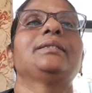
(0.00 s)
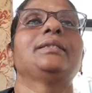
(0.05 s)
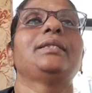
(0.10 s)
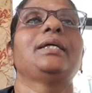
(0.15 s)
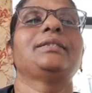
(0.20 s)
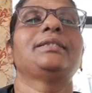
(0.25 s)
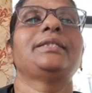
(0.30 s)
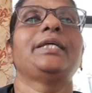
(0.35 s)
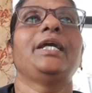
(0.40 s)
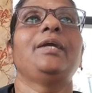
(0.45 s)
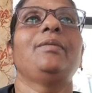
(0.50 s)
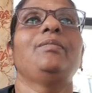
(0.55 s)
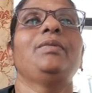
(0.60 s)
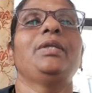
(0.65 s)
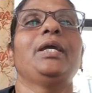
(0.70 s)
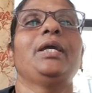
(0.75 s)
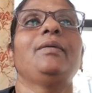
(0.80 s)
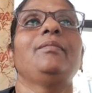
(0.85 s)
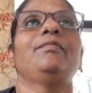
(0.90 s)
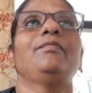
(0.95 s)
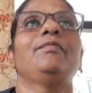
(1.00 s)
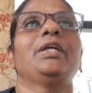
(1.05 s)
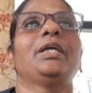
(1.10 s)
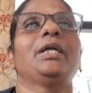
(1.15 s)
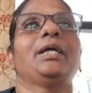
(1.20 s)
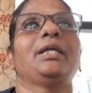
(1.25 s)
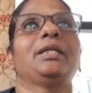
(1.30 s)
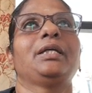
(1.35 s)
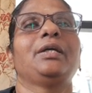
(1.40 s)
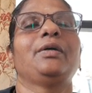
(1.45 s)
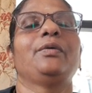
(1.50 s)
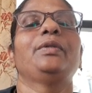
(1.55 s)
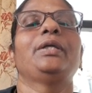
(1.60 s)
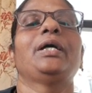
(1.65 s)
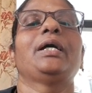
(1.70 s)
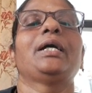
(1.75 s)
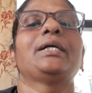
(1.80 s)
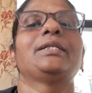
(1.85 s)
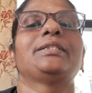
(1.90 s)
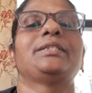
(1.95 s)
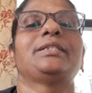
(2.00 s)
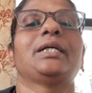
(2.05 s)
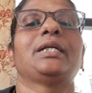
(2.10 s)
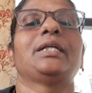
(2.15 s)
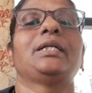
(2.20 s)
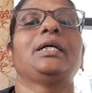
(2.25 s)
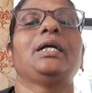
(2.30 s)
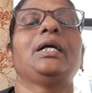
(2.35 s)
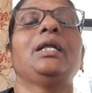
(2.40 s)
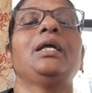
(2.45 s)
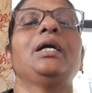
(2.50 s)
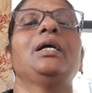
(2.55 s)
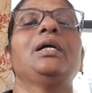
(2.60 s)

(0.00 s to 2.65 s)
The same name we can give the constructor.